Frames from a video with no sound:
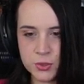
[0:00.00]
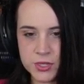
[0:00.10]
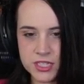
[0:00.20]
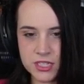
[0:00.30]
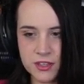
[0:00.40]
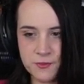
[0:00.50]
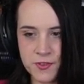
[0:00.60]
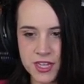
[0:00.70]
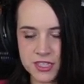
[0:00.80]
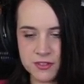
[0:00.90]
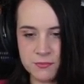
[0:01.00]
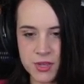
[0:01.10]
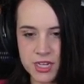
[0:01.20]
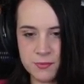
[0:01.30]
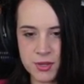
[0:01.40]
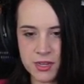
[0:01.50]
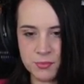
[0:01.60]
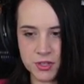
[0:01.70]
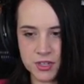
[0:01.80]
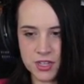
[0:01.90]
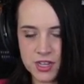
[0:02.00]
twisted the fates of many people